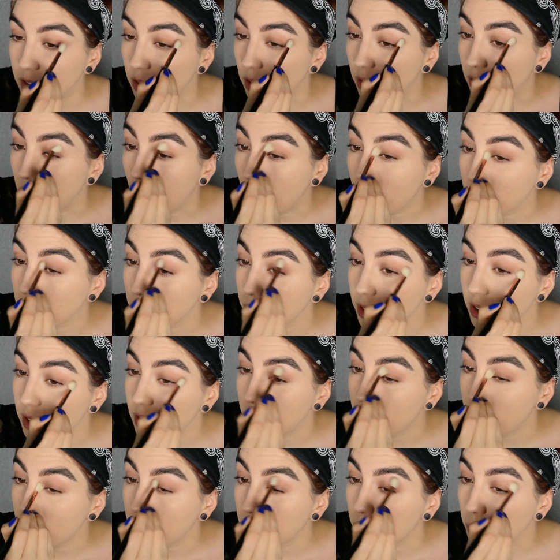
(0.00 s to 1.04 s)
Not
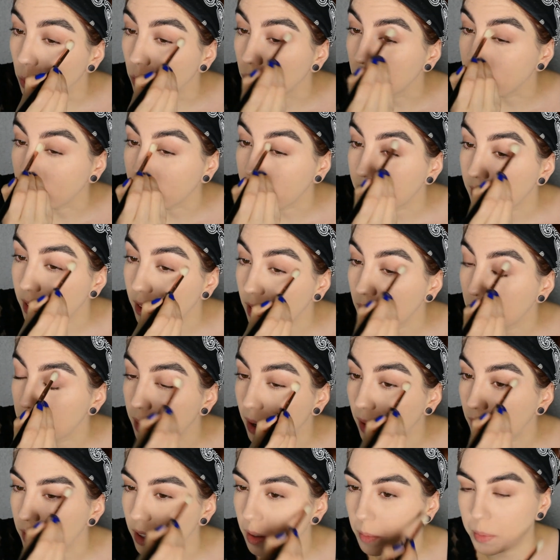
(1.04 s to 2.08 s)
really worrying
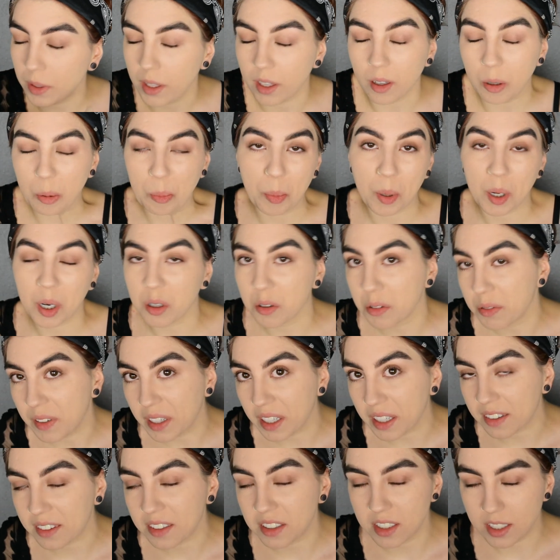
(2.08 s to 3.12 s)
about it being
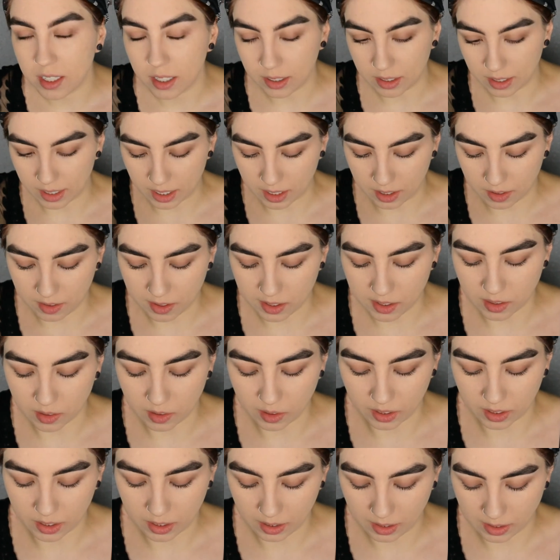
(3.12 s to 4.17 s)
perfect. This
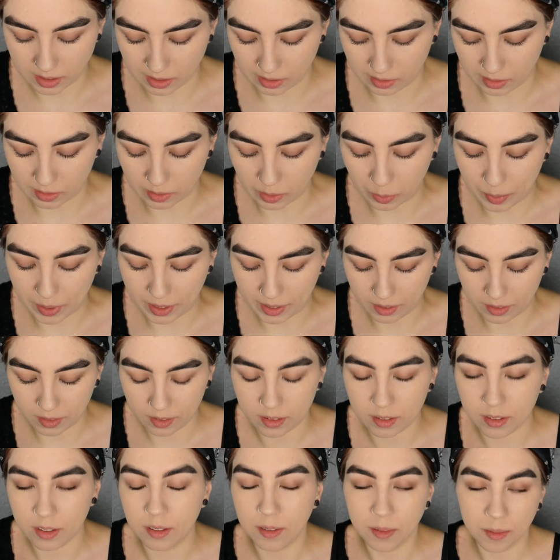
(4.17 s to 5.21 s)
look is a little
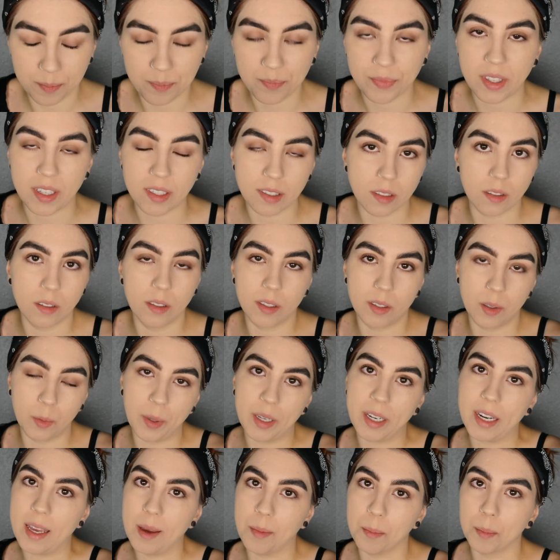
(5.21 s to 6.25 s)

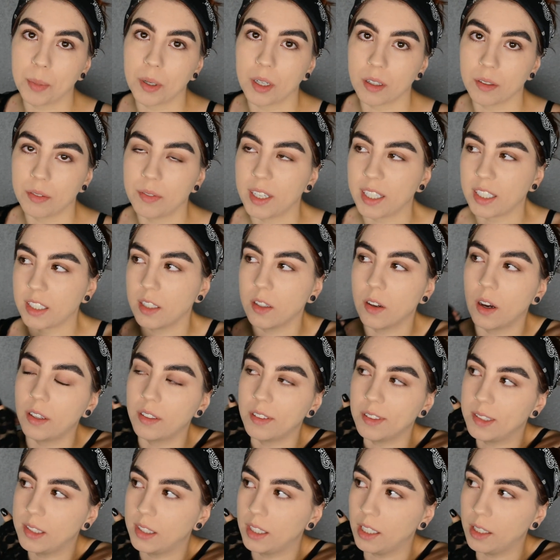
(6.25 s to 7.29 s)
bit imperfect, and
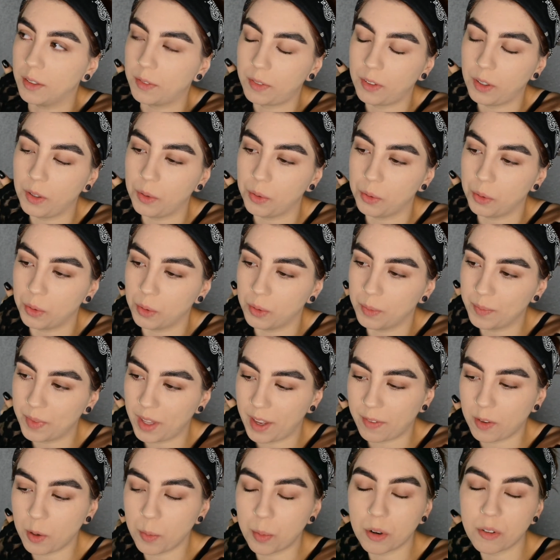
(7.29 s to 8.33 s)
honestly, if you
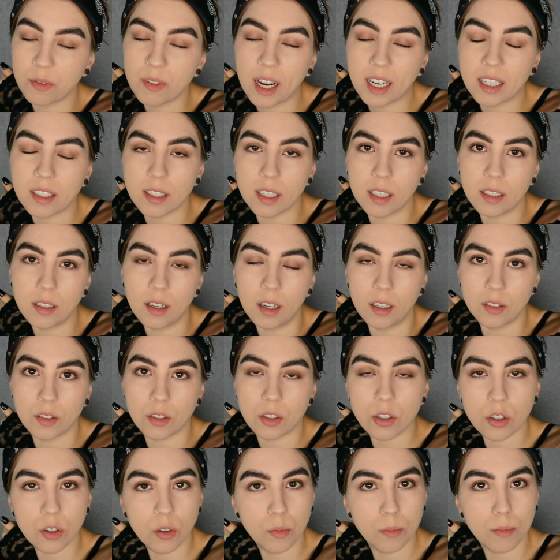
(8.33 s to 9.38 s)
perfect it
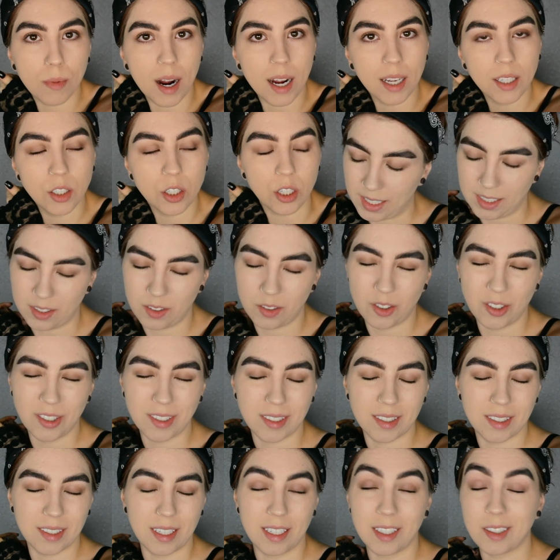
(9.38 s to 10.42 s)
too much, it's
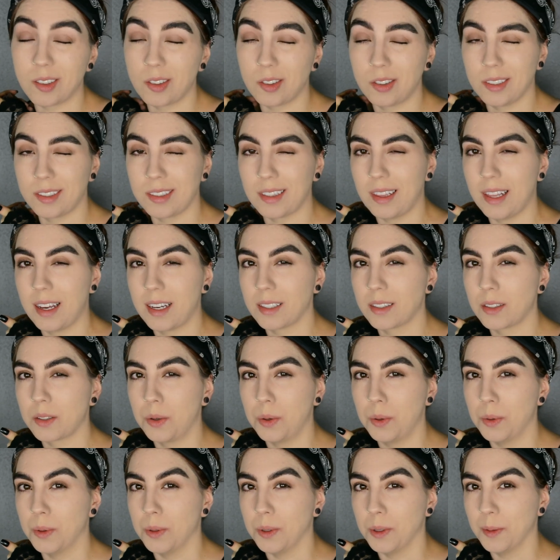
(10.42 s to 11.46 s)
just less
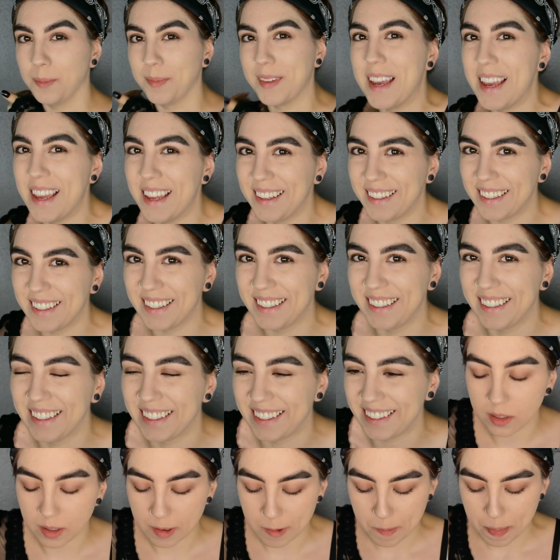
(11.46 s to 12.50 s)
cool.
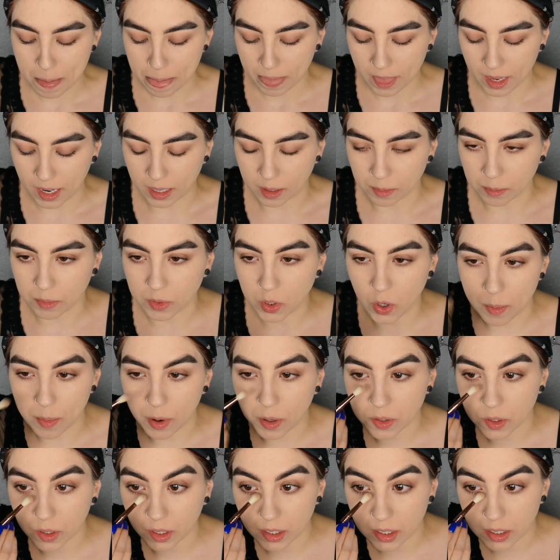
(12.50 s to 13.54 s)
So I'm
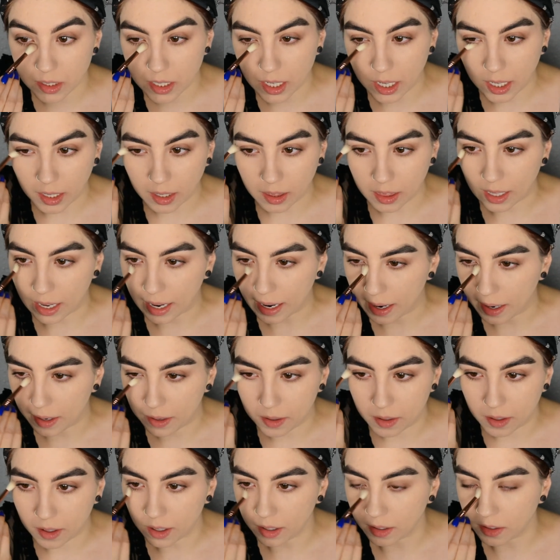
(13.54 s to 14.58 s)
also going to take that
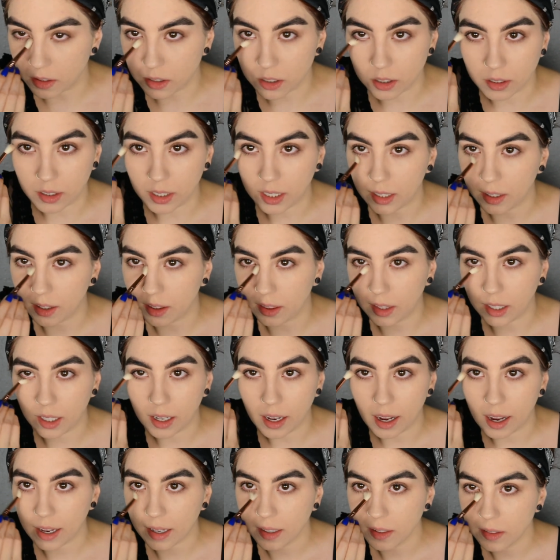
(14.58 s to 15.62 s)
underneath the
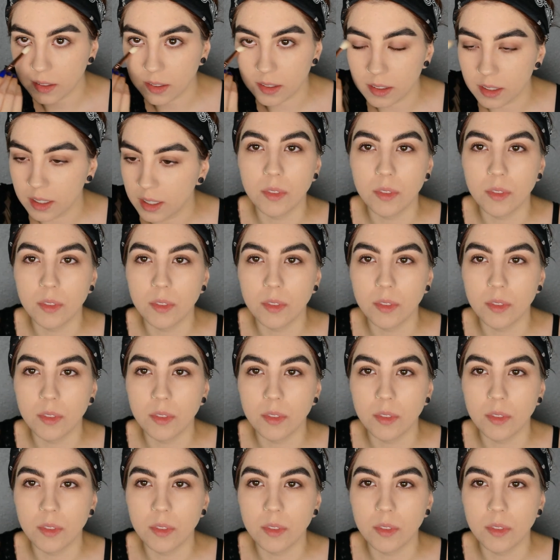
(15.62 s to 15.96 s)
eyes.